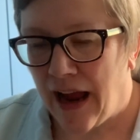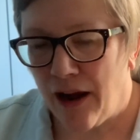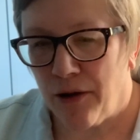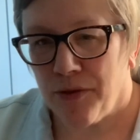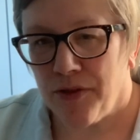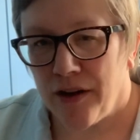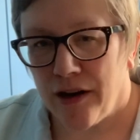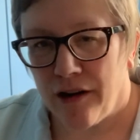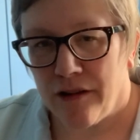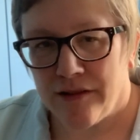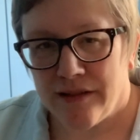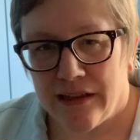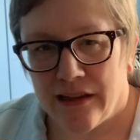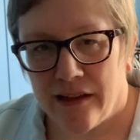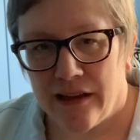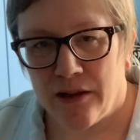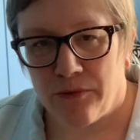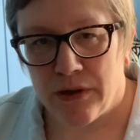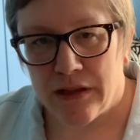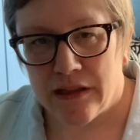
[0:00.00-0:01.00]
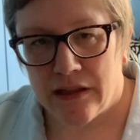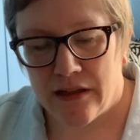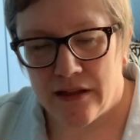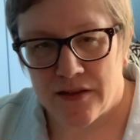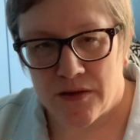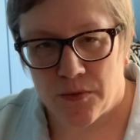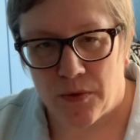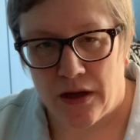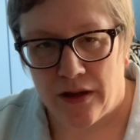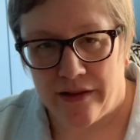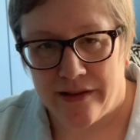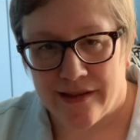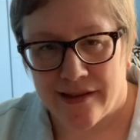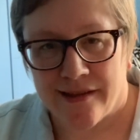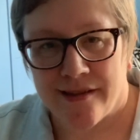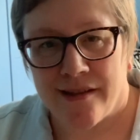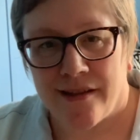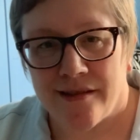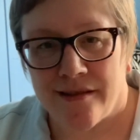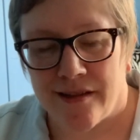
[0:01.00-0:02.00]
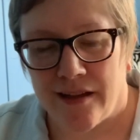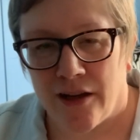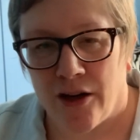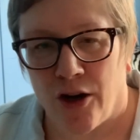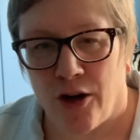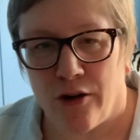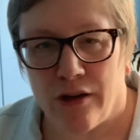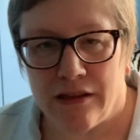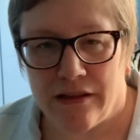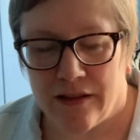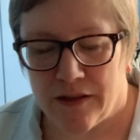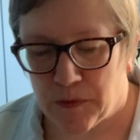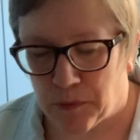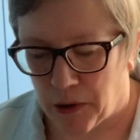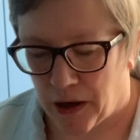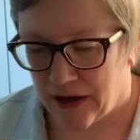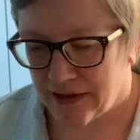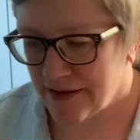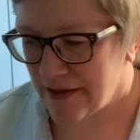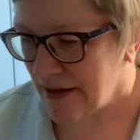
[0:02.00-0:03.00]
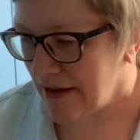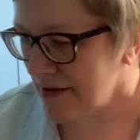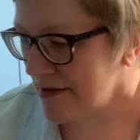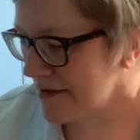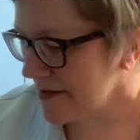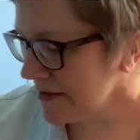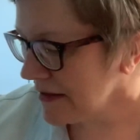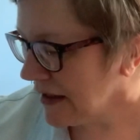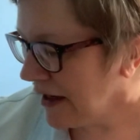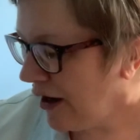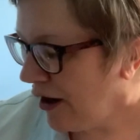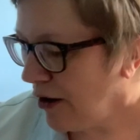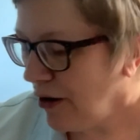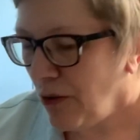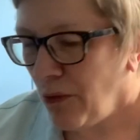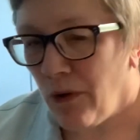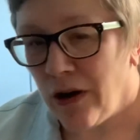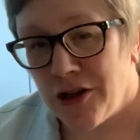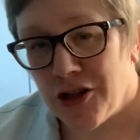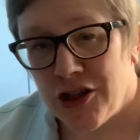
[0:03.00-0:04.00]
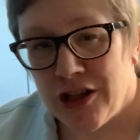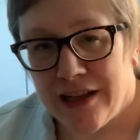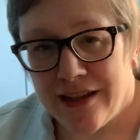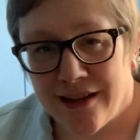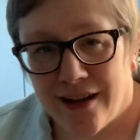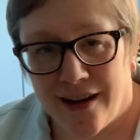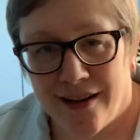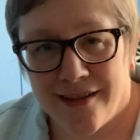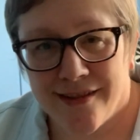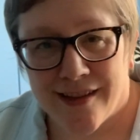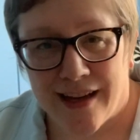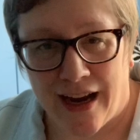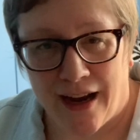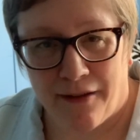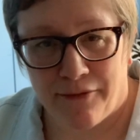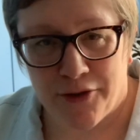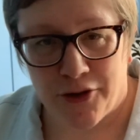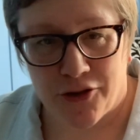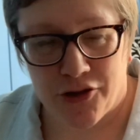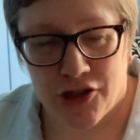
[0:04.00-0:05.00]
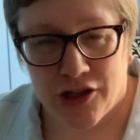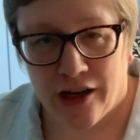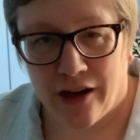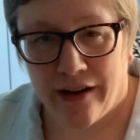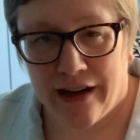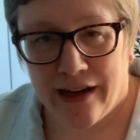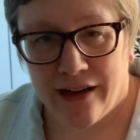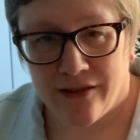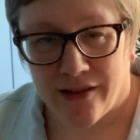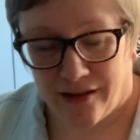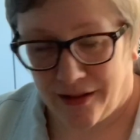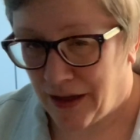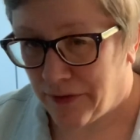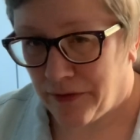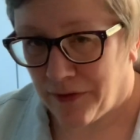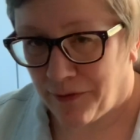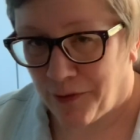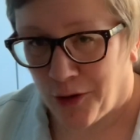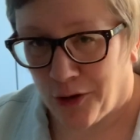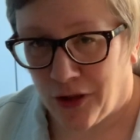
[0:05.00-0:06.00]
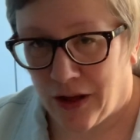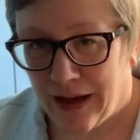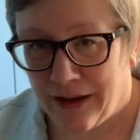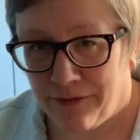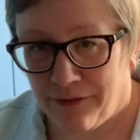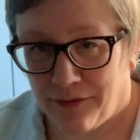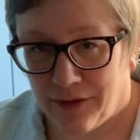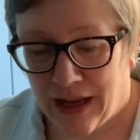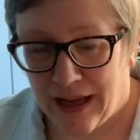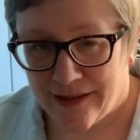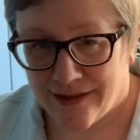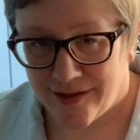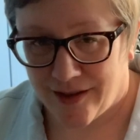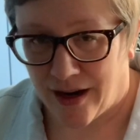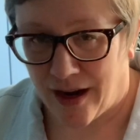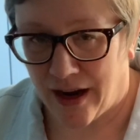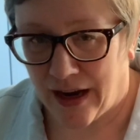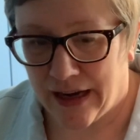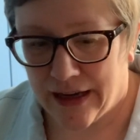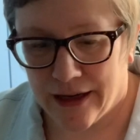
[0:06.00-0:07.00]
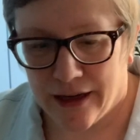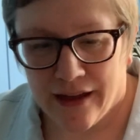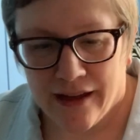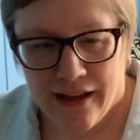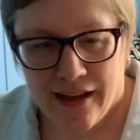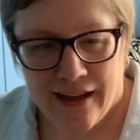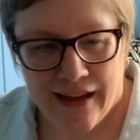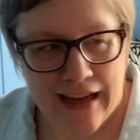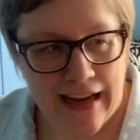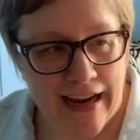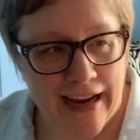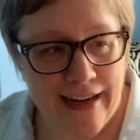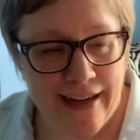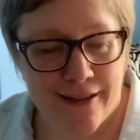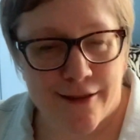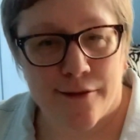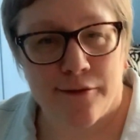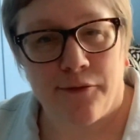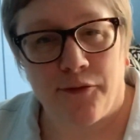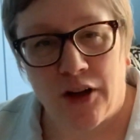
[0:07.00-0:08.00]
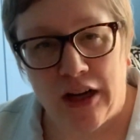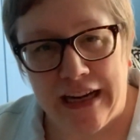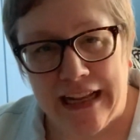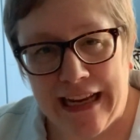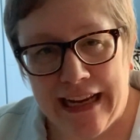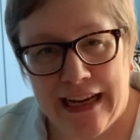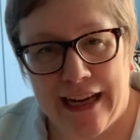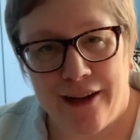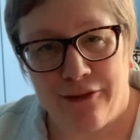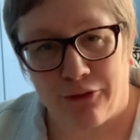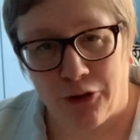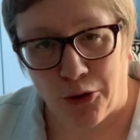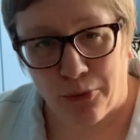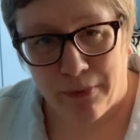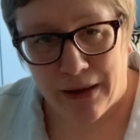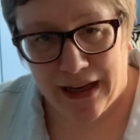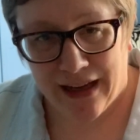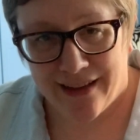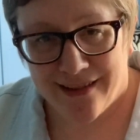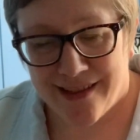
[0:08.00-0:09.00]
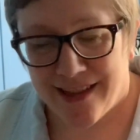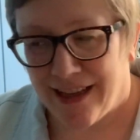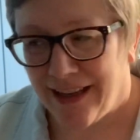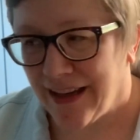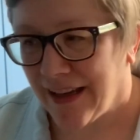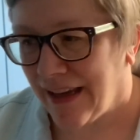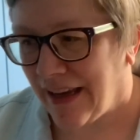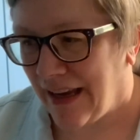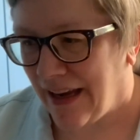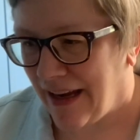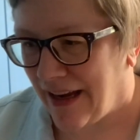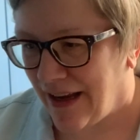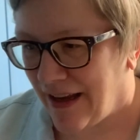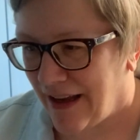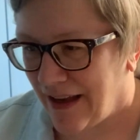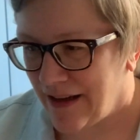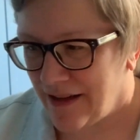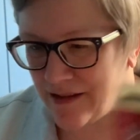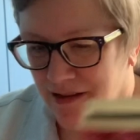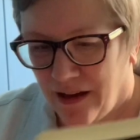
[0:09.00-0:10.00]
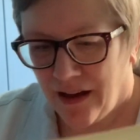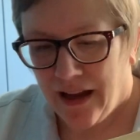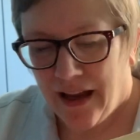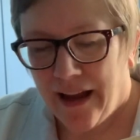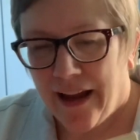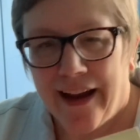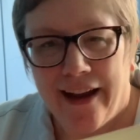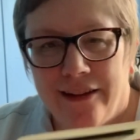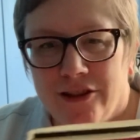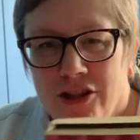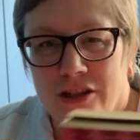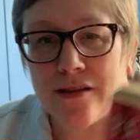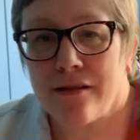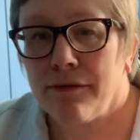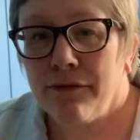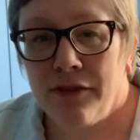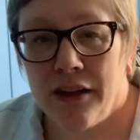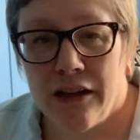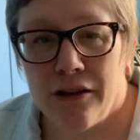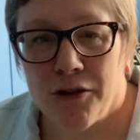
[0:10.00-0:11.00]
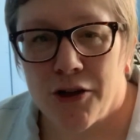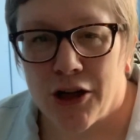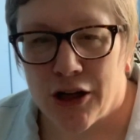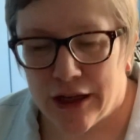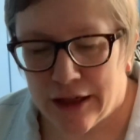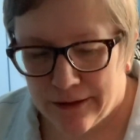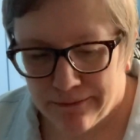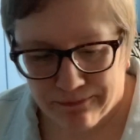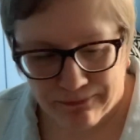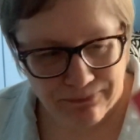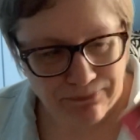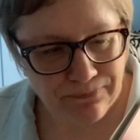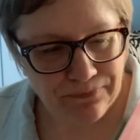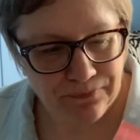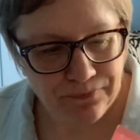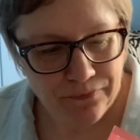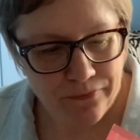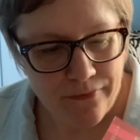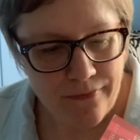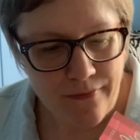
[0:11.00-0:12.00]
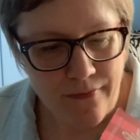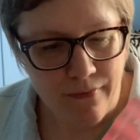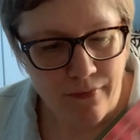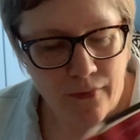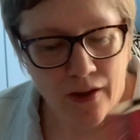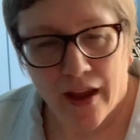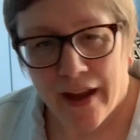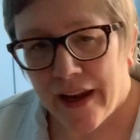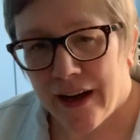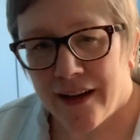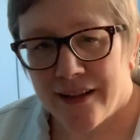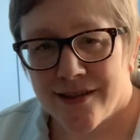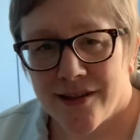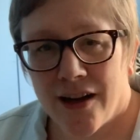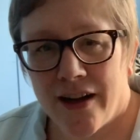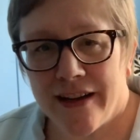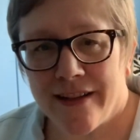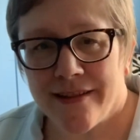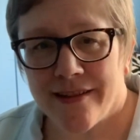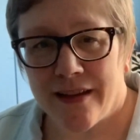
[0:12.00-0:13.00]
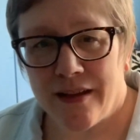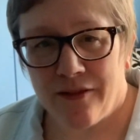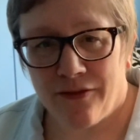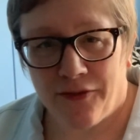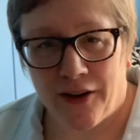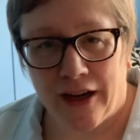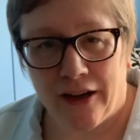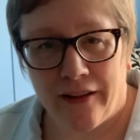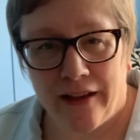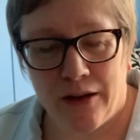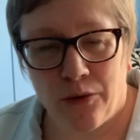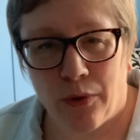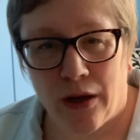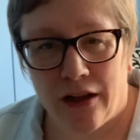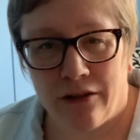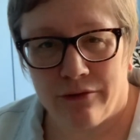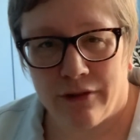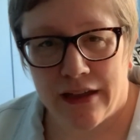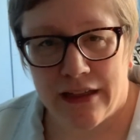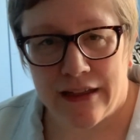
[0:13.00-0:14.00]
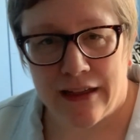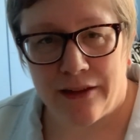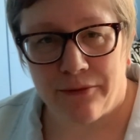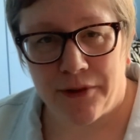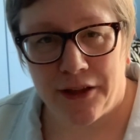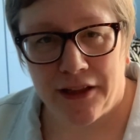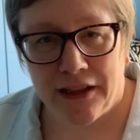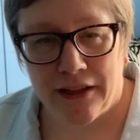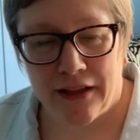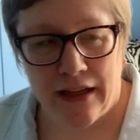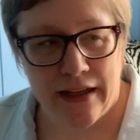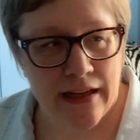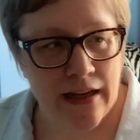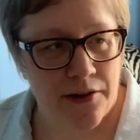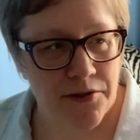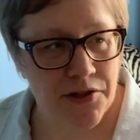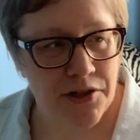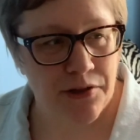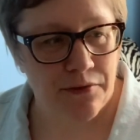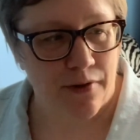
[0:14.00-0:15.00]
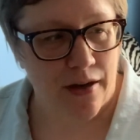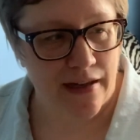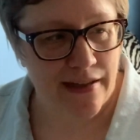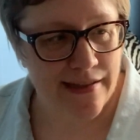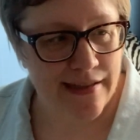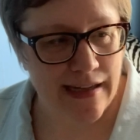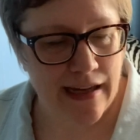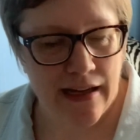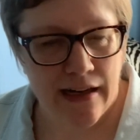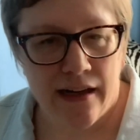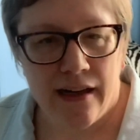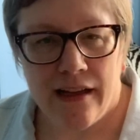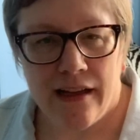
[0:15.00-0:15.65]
they're dealing with it, as well as assisting her in this process. What she does after Jerry, the love of her life, has died. And it's funny and romantic and just feel good. And it's honestly fairly well written. I really like how she writes it.